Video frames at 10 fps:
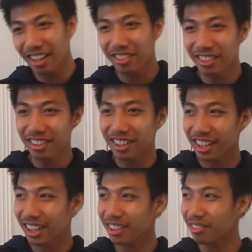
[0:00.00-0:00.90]
after
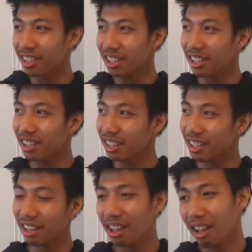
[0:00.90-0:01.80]
that we
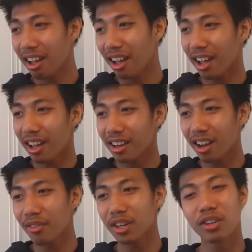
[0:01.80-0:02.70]
had
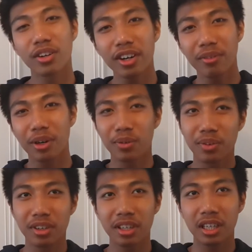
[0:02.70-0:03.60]
our dessert, which
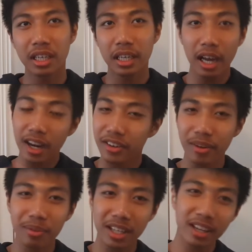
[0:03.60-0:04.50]
was the ice
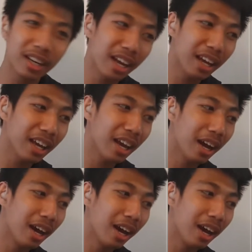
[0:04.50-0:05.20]
cream sundae,